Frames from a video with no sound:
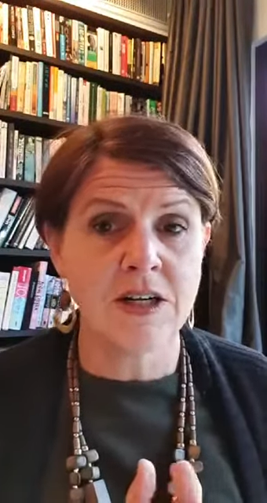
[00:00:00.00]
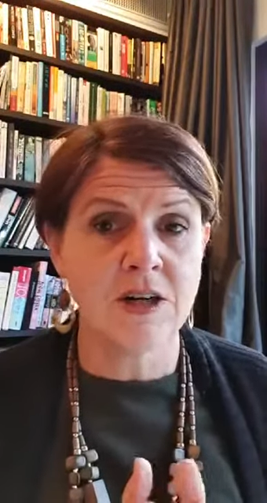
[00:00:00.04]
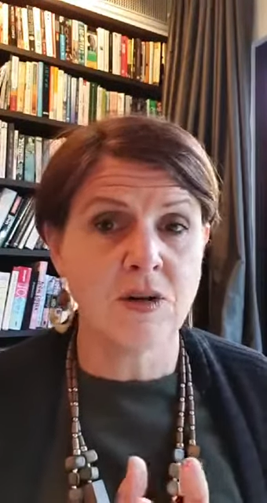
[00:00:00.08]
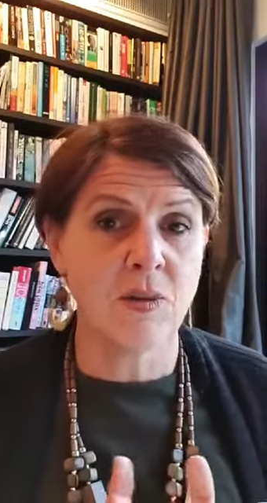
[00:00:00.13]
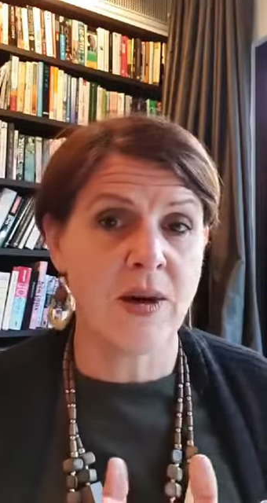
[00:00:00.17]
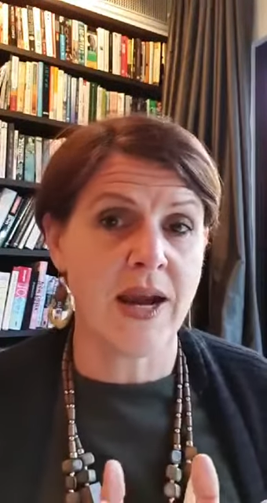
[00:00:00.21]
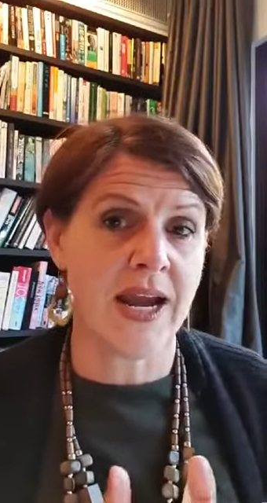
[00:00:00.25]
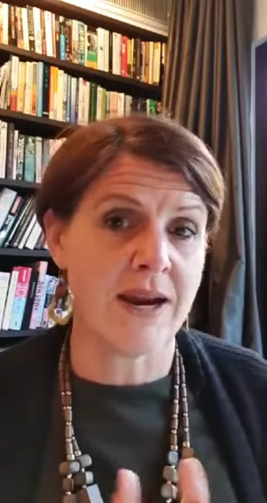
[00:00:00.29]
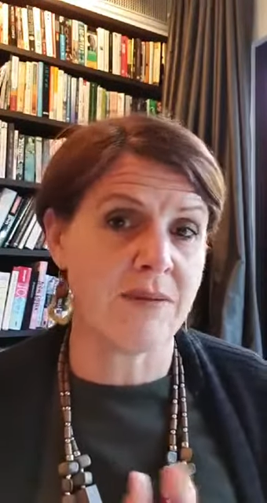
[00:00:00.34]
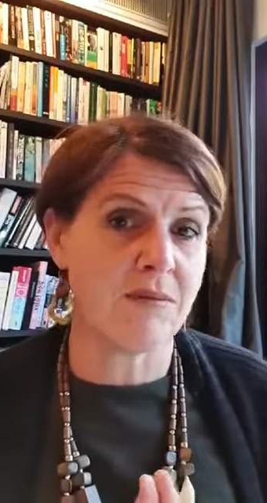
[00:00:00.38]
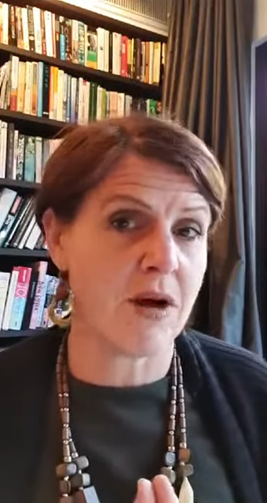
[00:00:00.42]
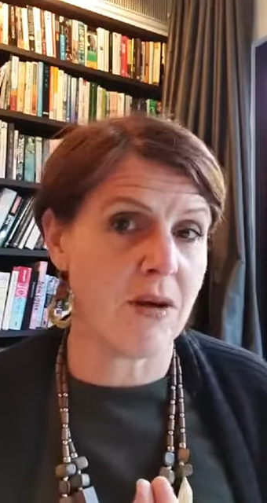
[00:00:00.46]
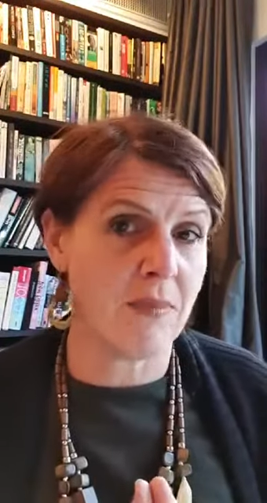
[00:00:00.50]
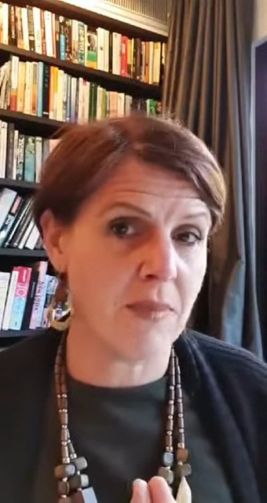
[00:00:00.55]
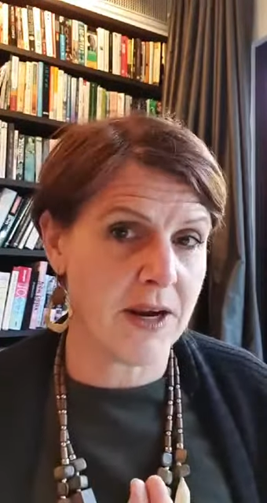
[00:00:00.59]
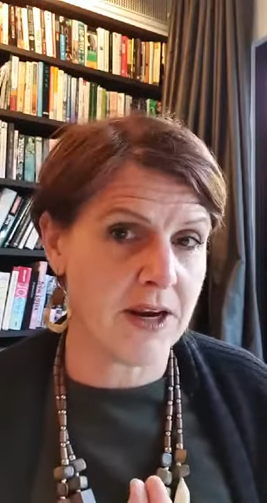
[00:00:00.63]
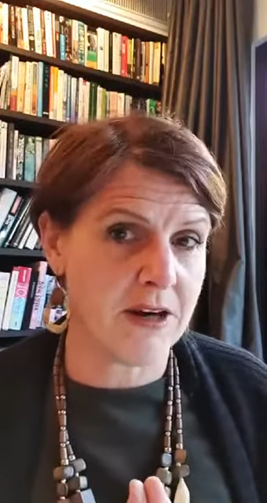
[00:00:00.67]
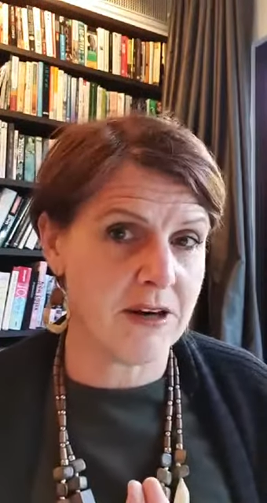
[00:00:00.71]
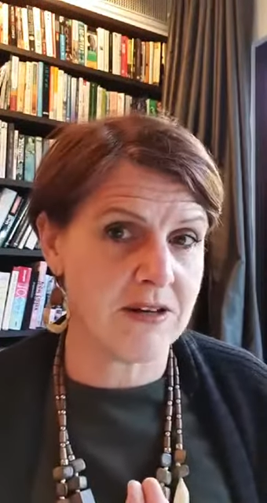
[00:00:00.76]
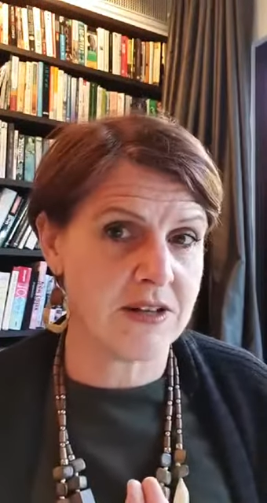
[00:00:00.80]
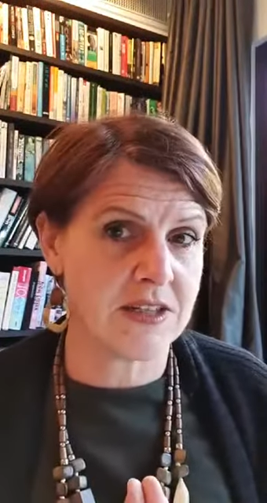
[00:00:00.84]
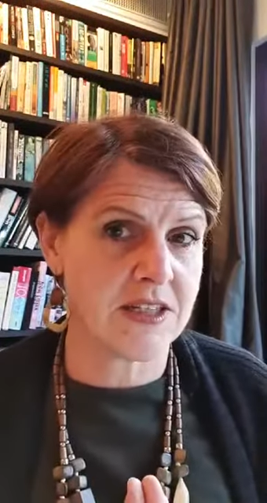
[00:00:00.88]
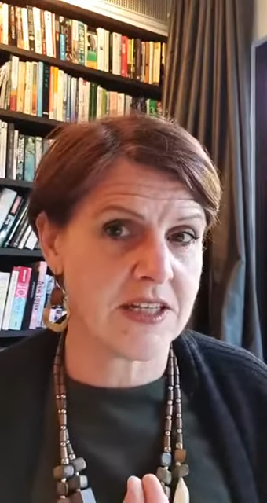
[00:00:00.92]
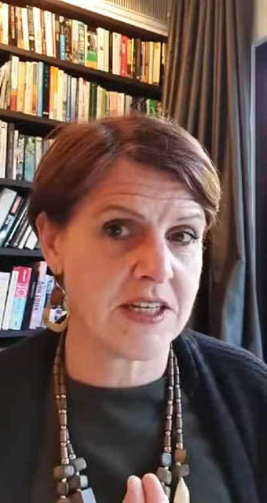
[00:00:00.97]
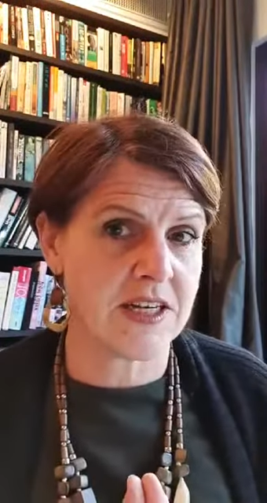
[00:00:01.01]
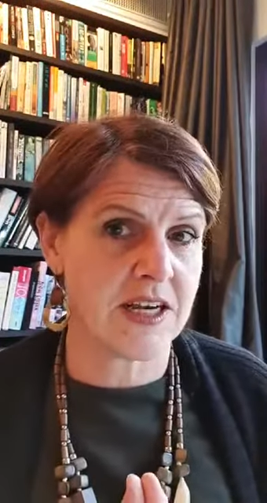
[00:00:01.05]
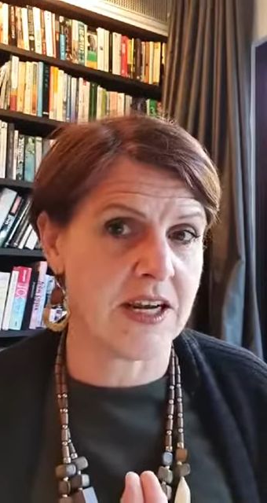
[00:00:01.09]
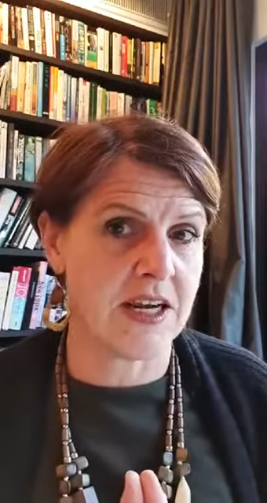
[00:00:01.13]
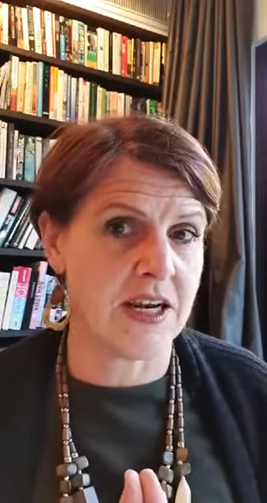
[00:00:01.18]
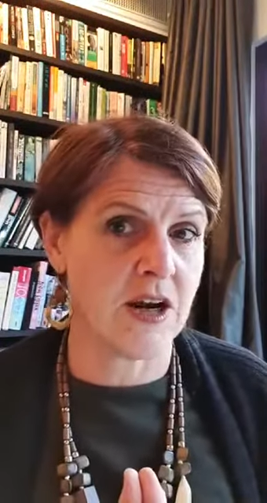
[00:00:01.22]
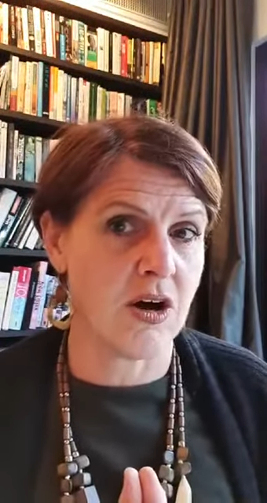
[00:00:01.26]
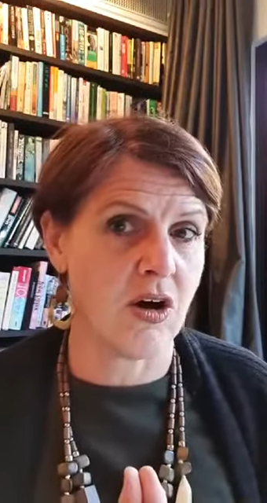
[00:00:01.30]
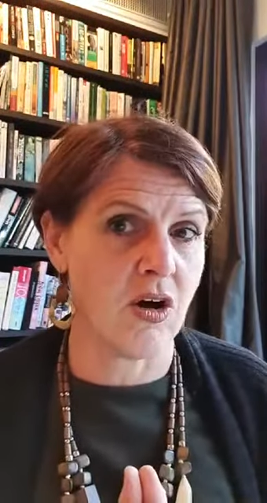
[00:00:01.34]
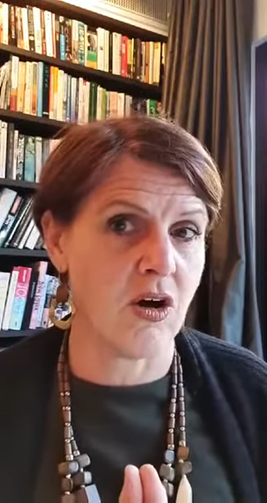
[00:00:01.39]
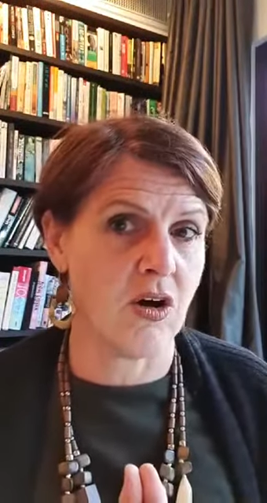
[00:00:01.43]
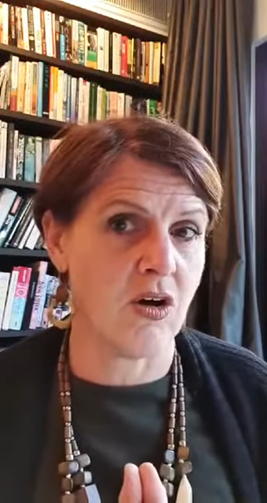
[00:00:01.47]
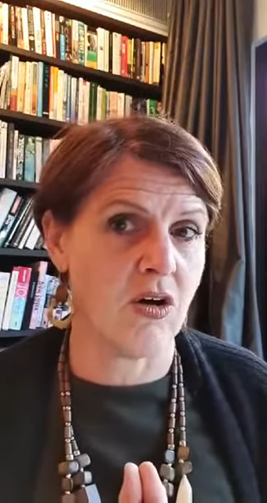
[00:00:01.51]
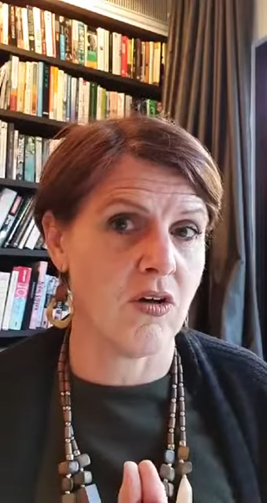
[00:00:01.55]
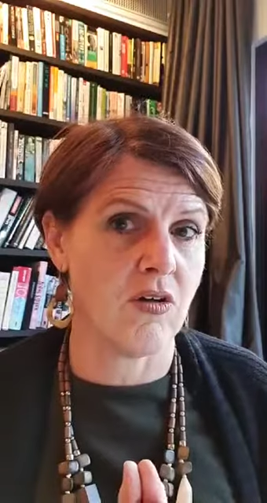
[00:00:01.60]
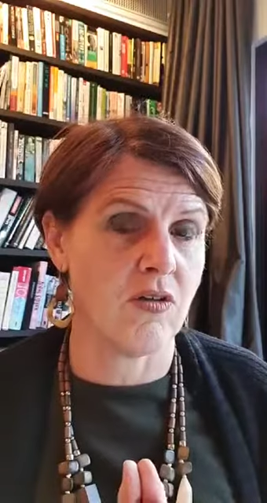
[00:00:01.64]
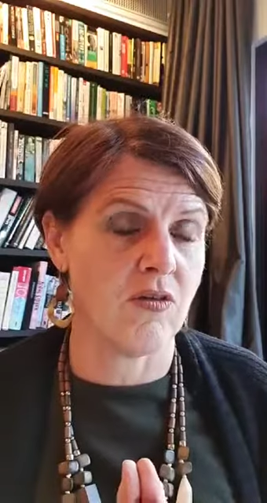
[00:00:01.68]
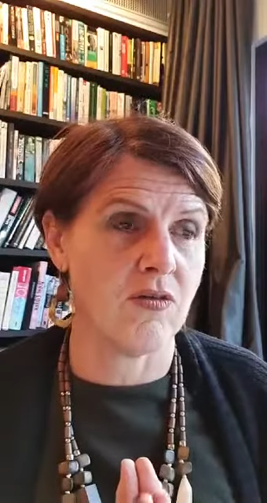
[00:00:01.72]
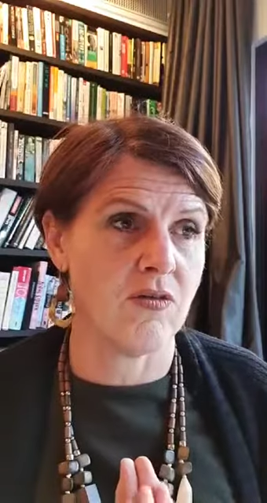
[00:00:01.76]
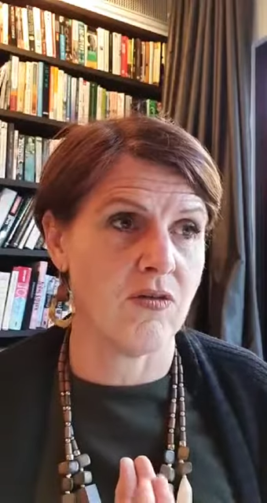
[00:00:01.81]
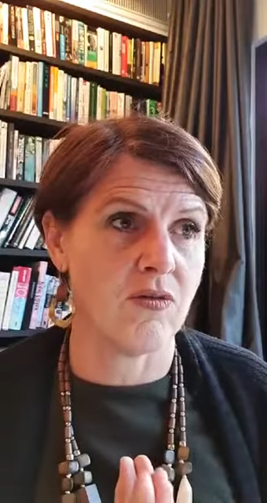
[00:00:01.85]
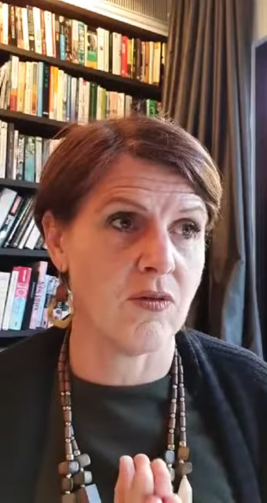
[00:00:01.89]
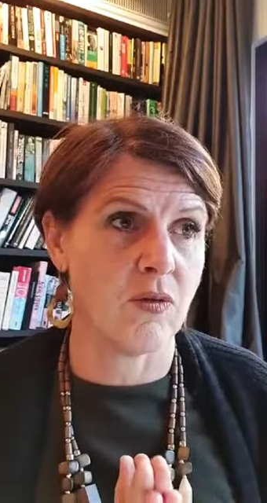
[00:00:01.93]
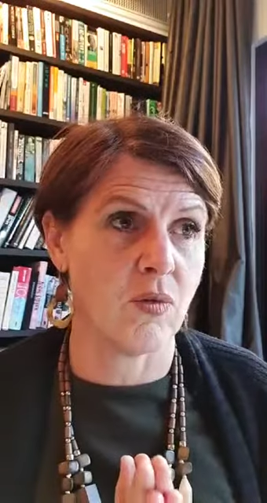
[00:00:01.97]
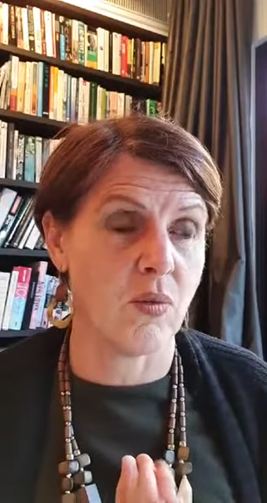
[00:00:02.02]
We had my parents here on